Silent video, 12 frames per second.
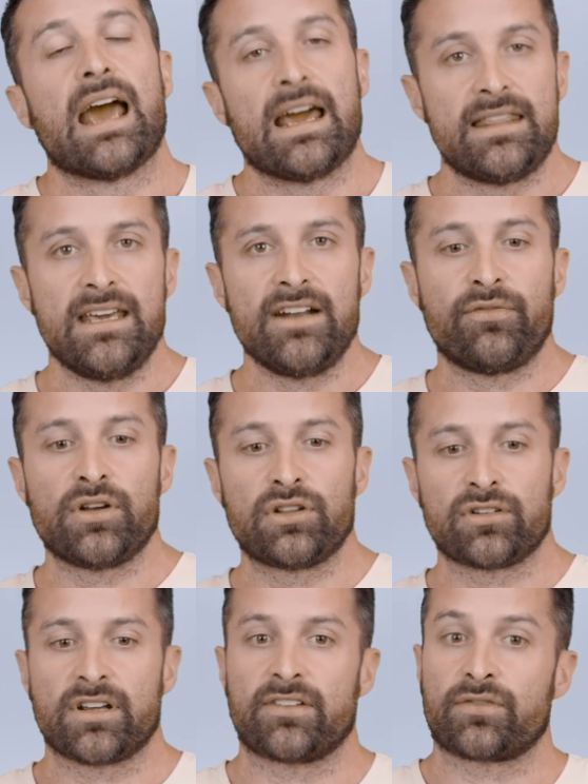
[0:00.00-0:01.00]
And then if we
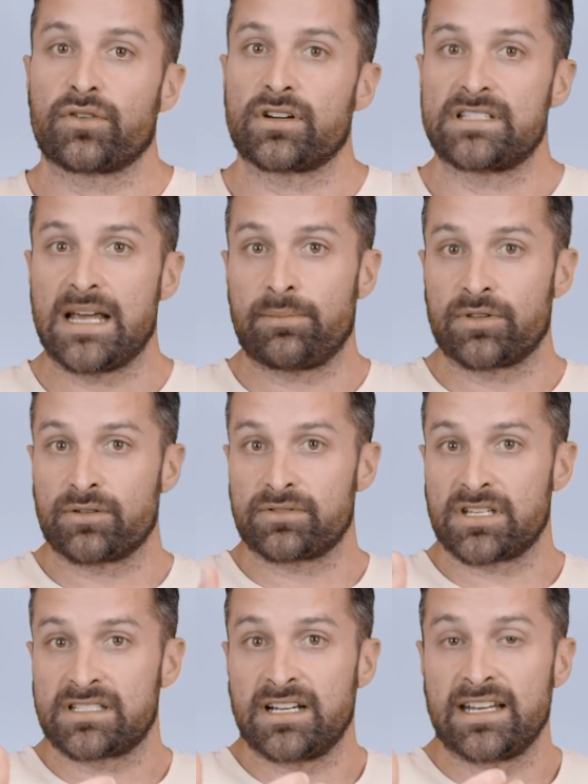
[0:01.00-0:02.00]
look at, for example, there
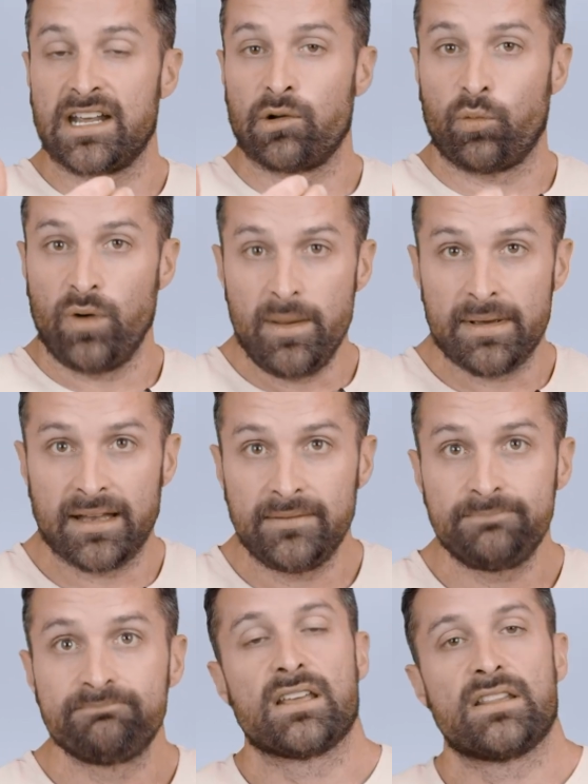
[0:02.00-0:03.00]
was a study in
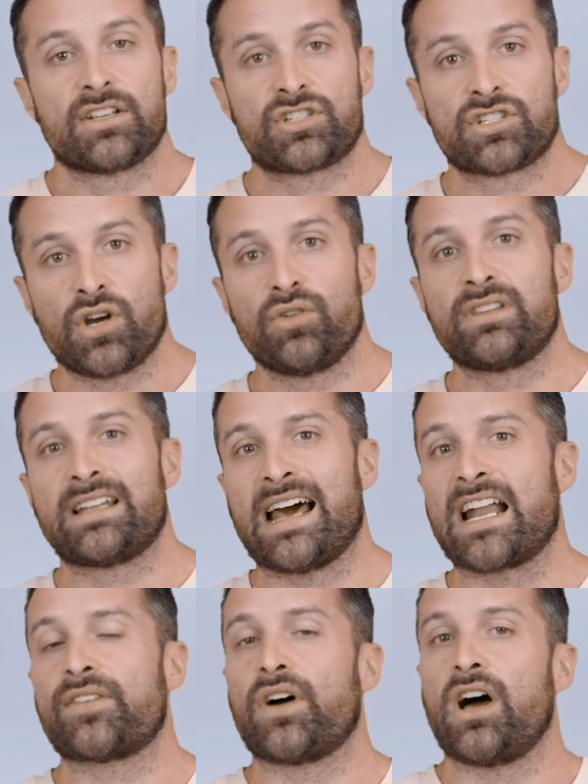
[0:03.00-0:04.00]
women that showed that
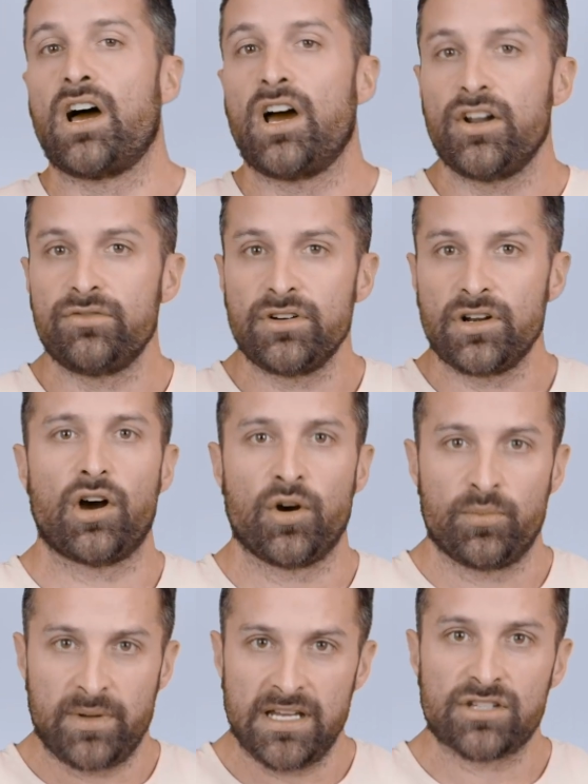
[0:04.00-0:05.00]
out of 100
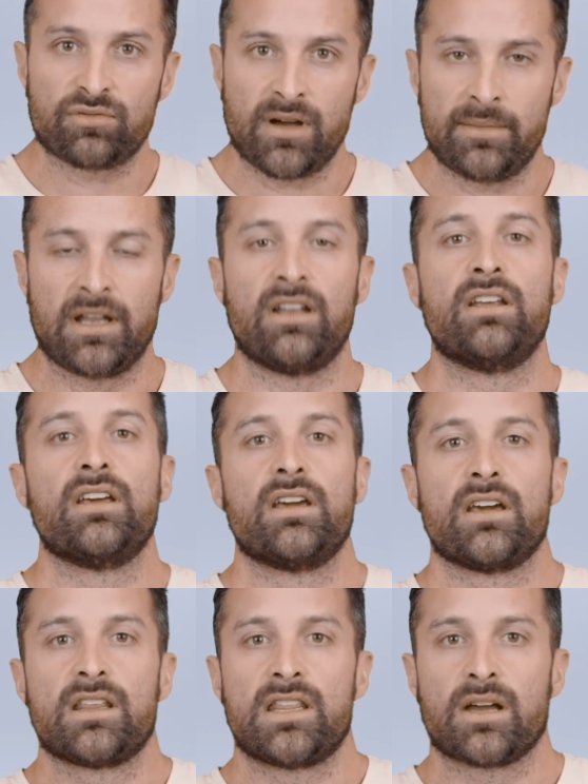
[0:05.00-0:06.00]
obese women,
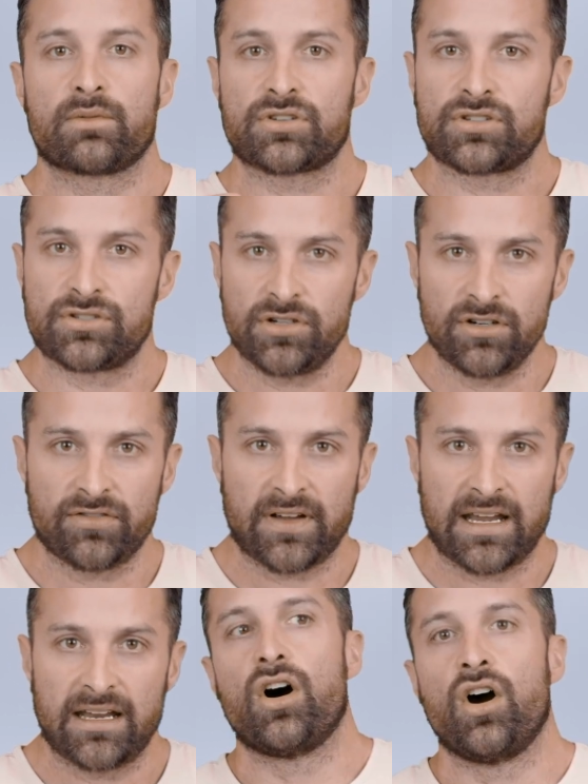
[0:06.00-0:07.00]
that were
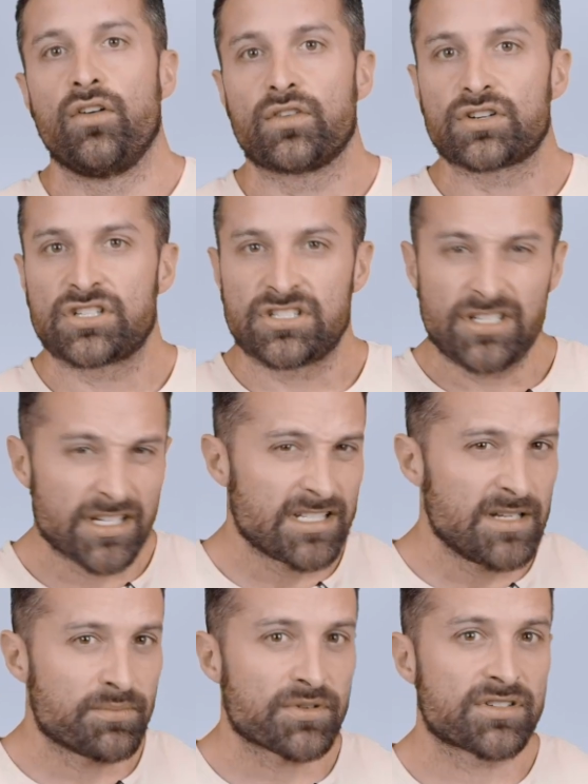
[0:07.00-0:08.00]
surveyed, over
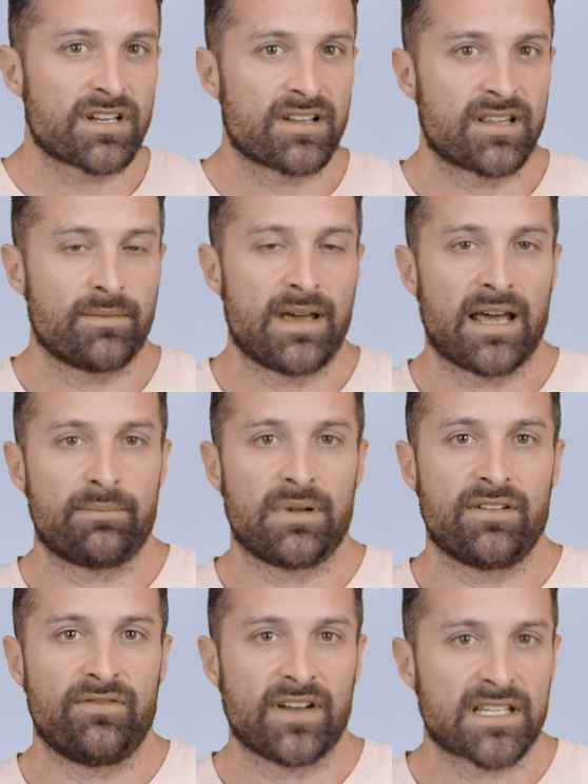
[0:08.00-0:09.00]
60% of them had
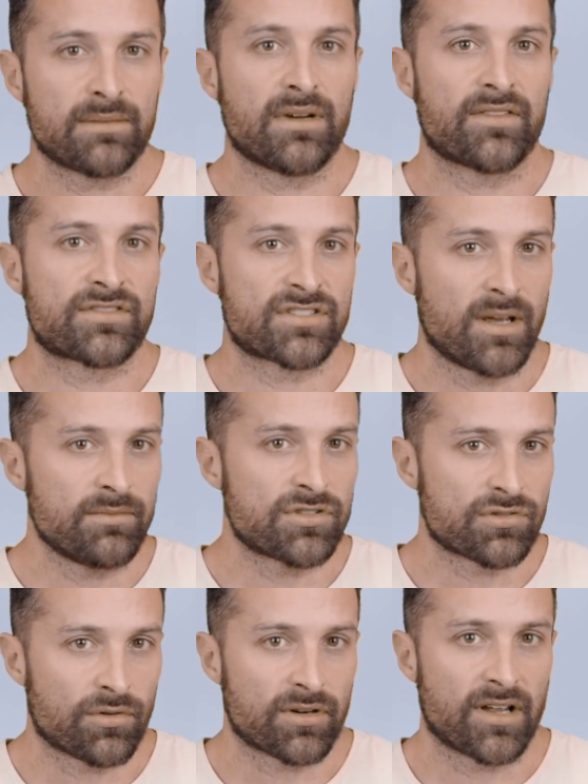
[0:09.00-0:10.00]
been victim of some
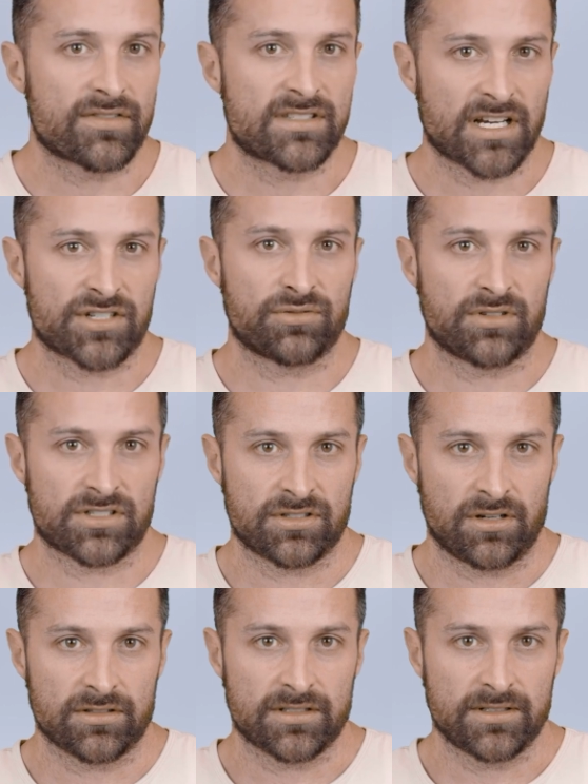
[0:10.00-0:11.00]
sort of sexual
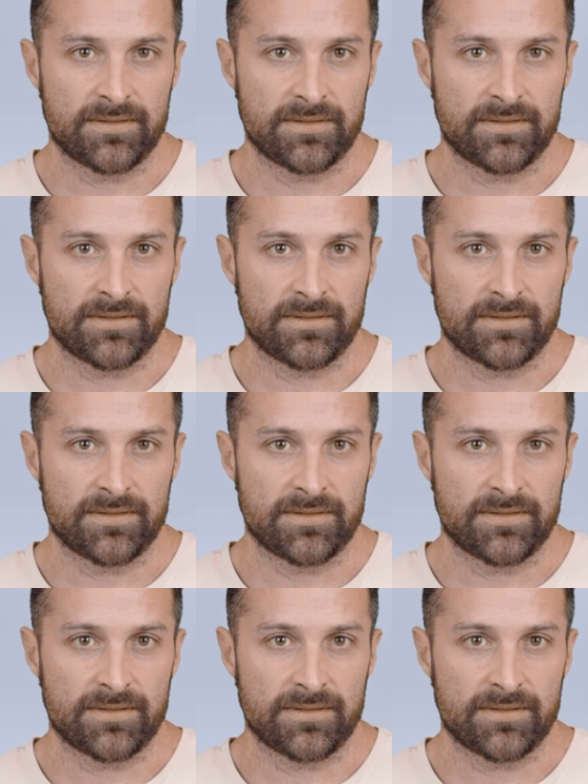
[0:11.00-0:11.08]
assault.